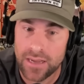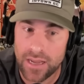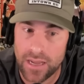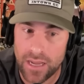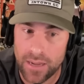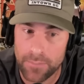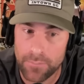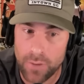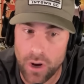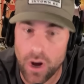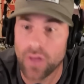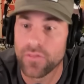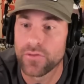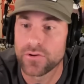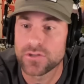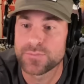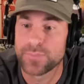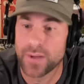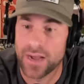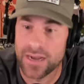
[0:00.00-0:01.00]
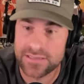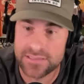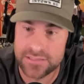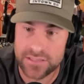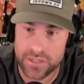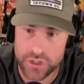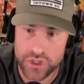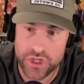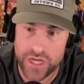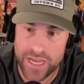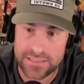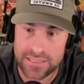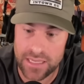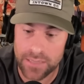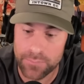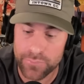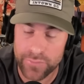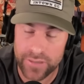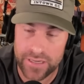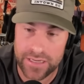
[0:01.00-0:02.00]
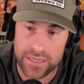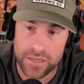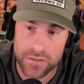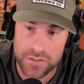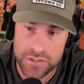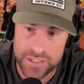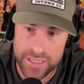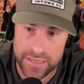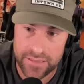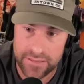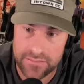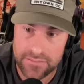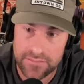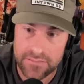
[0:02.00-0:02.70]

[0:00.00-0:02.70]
all those boxes are checked and pre-negotiated.